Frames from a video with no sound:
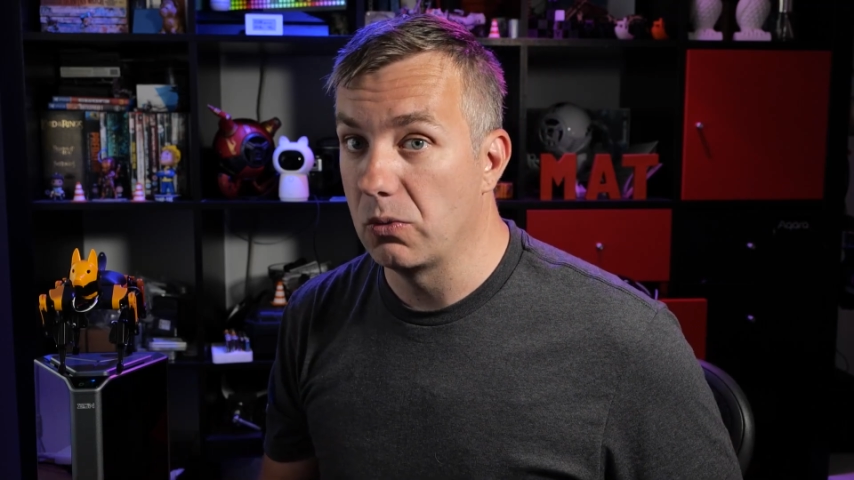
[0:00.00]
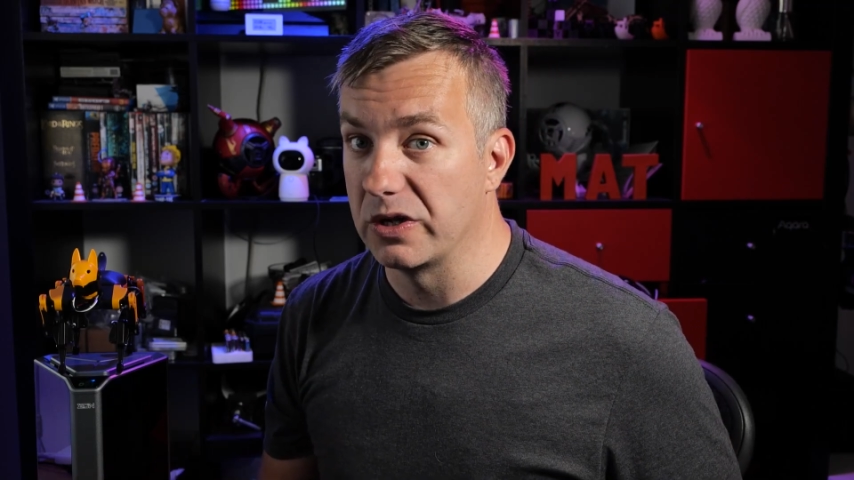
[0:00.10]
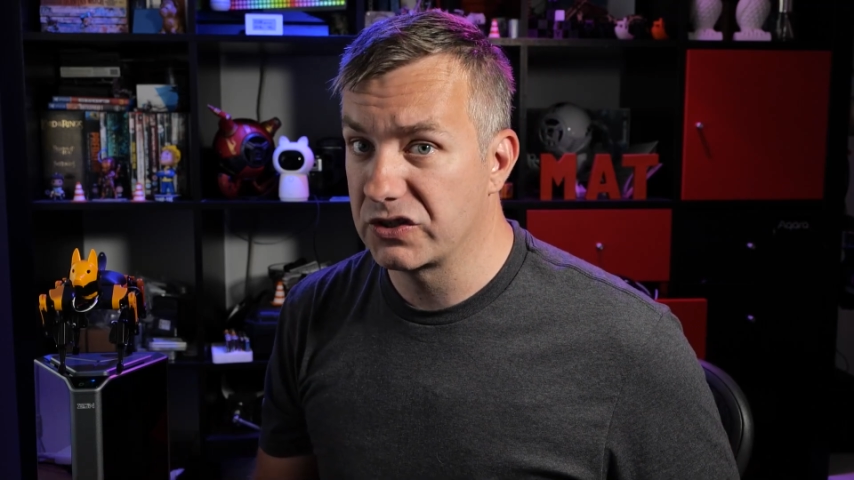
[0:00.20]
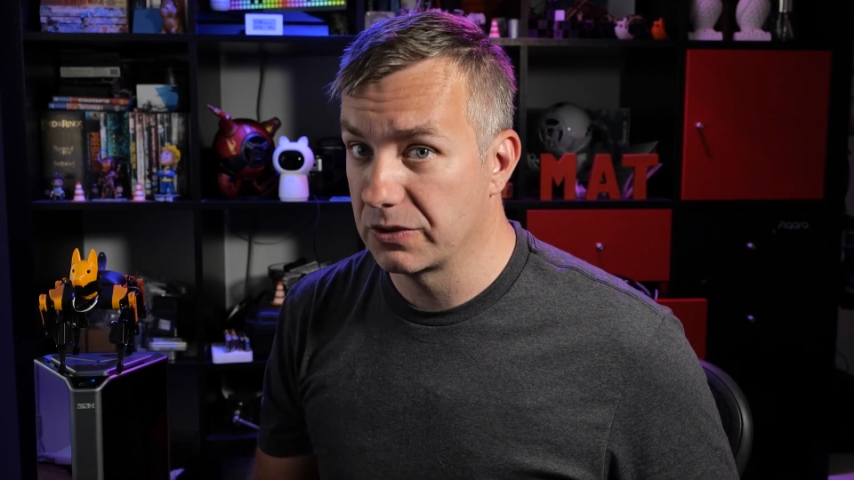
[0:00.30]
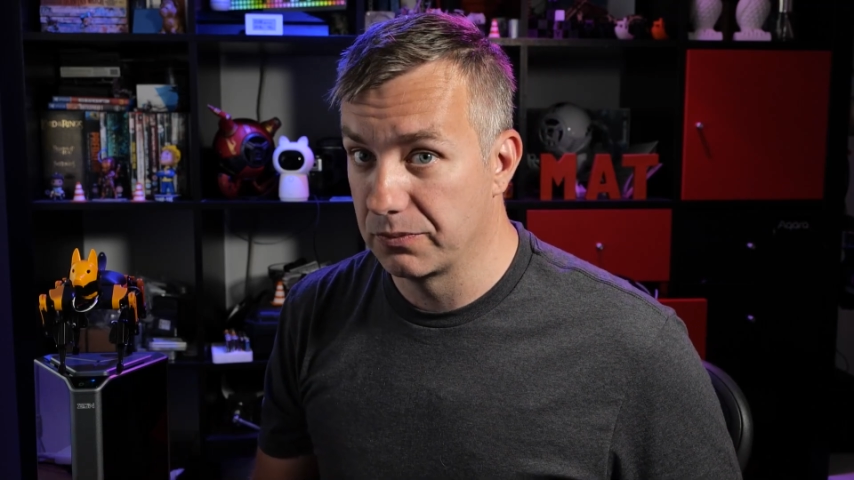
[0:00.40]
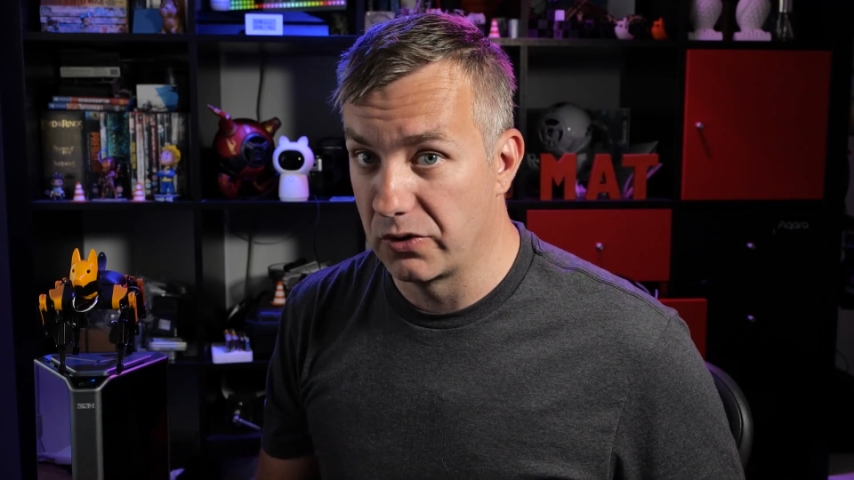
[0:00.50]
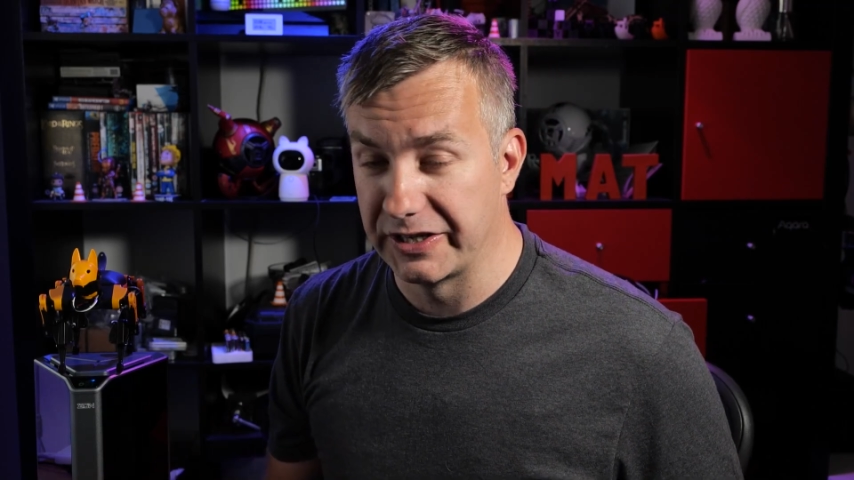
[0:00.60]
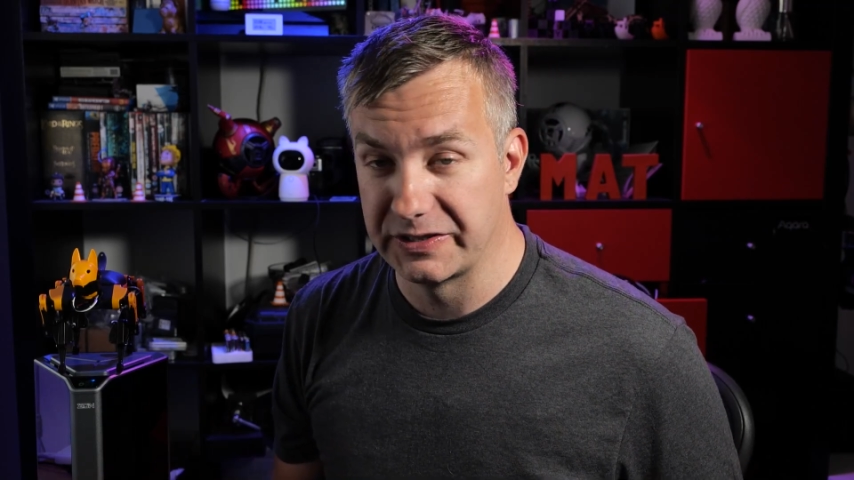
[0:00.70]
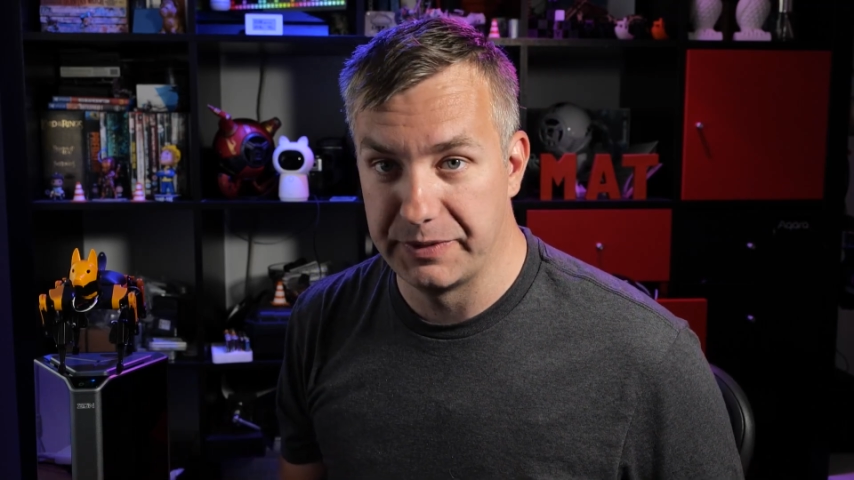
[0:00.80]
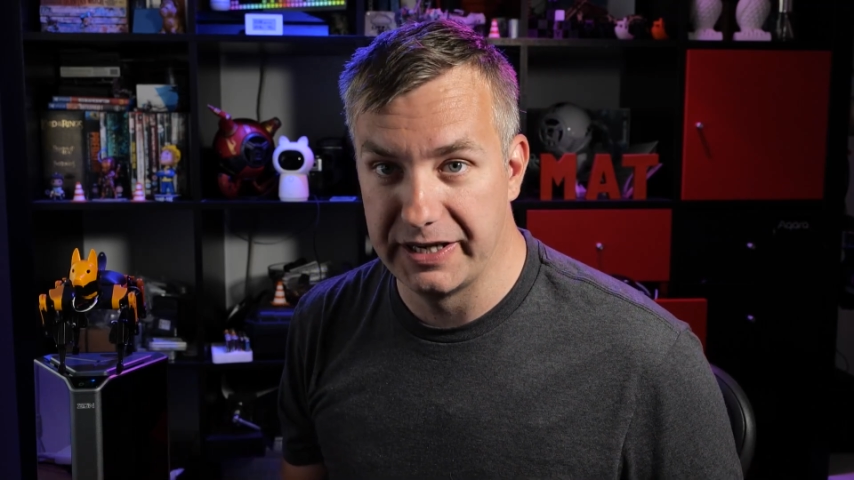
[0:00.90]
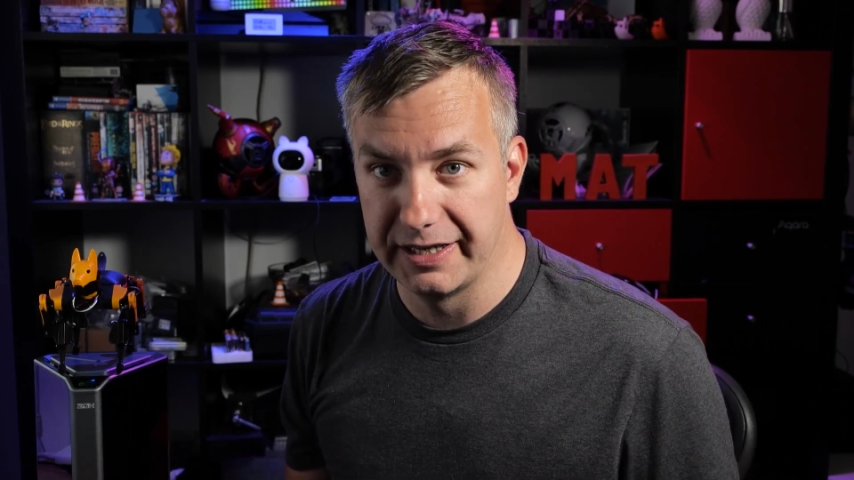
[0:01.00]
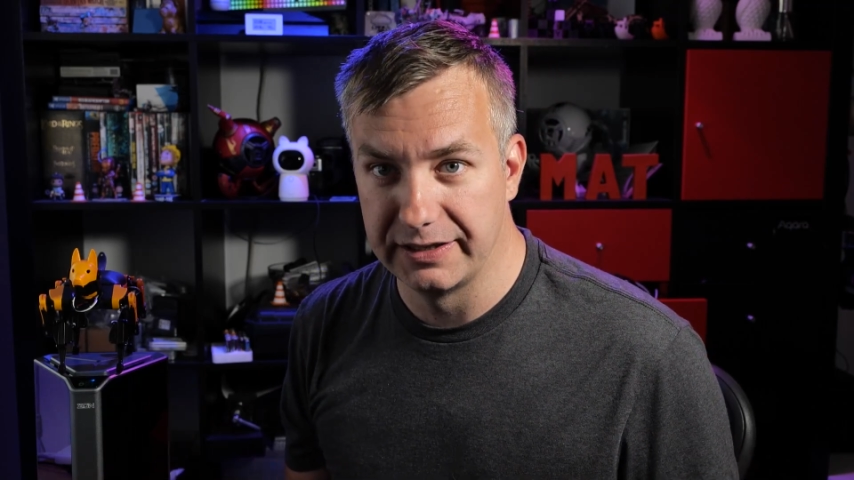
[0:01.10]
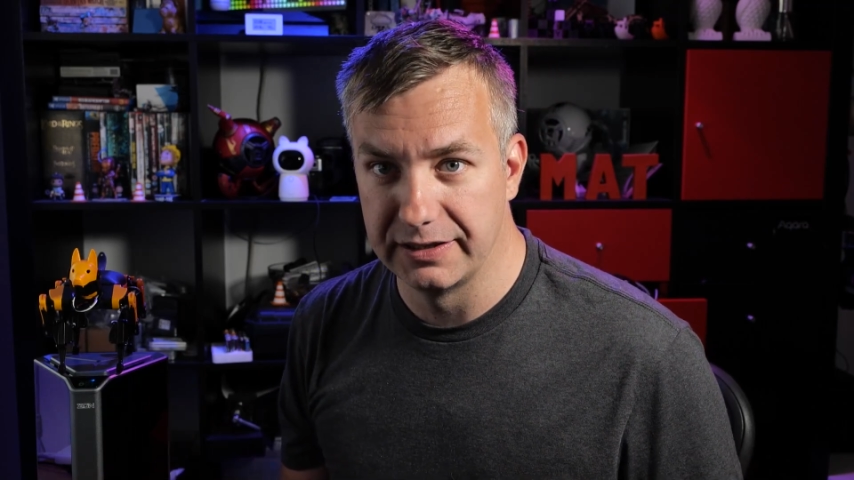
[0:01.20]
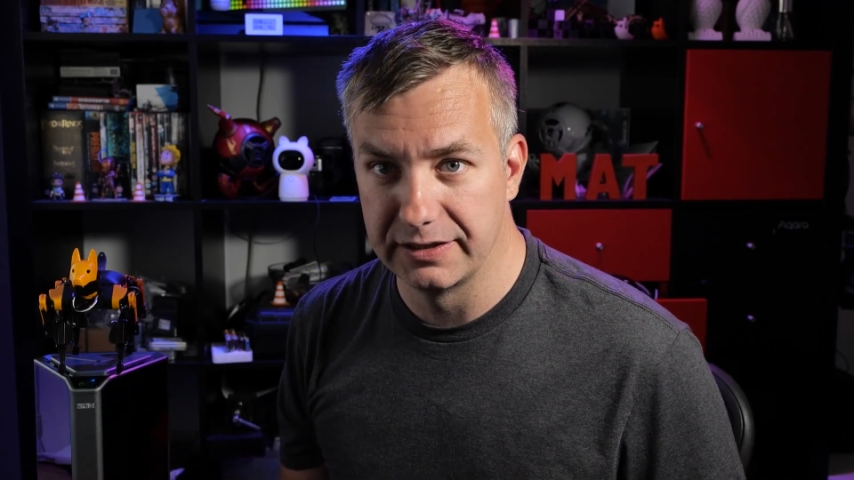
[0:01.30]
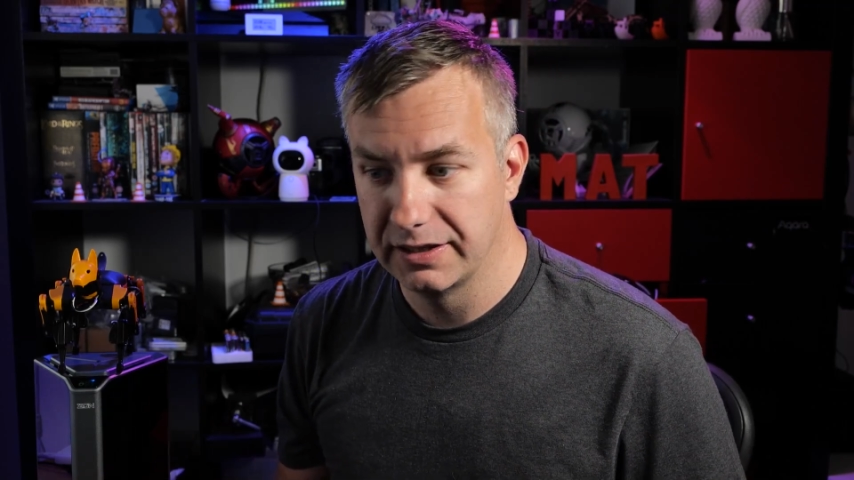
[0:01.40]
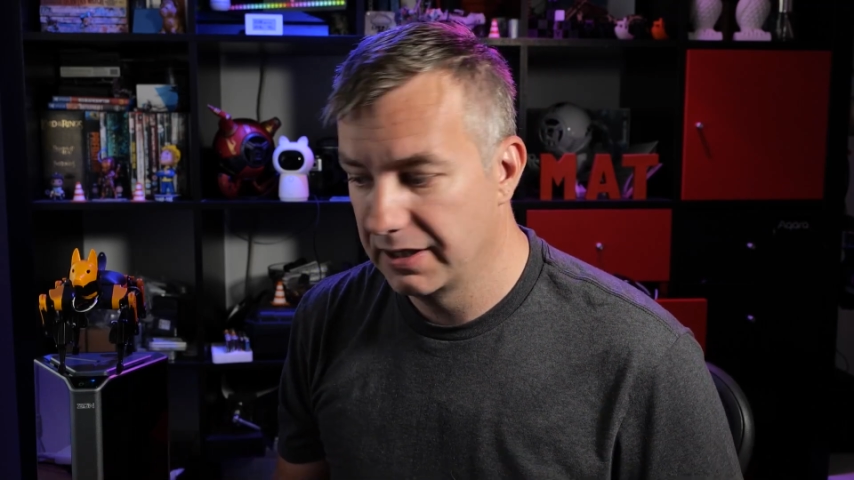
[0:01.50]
with some brains behind it.